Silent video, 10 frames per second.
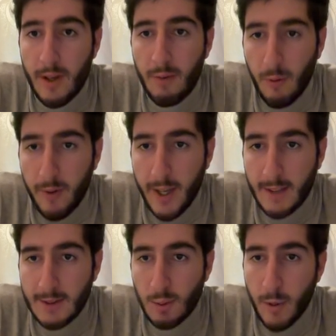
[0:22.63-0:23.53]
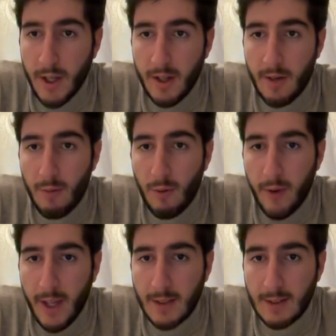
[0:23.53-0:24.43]
f of x, where f of
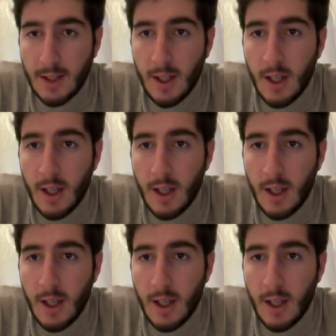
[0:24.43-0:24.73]
x